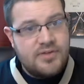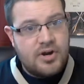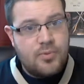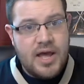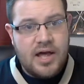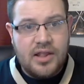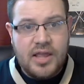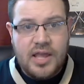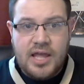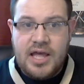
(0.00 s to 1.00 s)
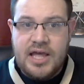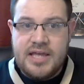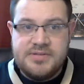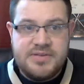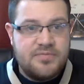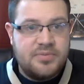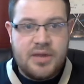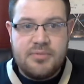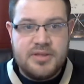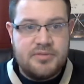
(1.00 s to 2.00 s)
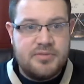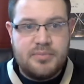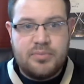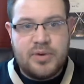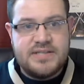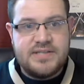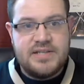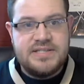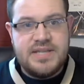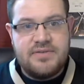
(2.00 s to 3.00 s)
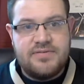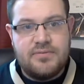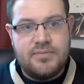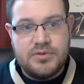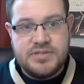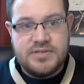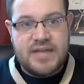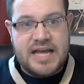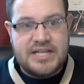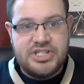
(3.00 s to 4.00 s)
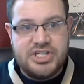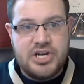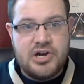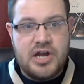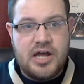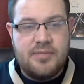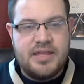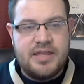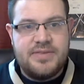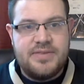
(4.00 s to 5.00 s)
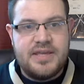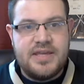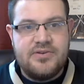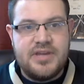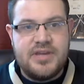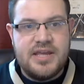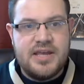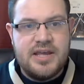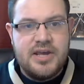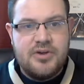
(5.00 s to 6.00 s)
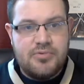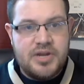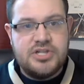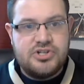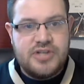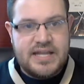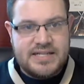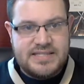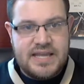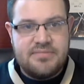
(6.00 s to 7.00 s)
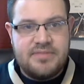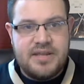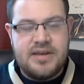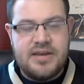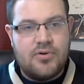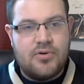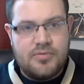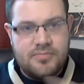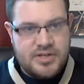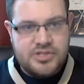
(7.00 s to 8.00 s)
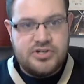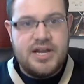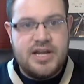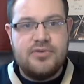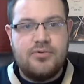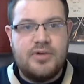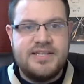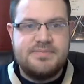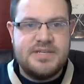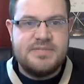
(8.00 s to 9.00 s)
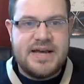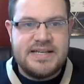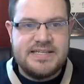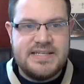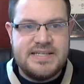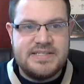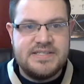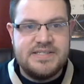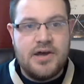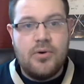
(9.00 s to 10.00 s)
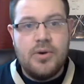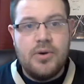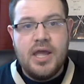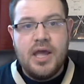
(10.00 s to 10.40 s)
very well. He was even playing with a brace on his knee for most of last year, but then I think either he re-injured that same knee or injured the other one this past season. So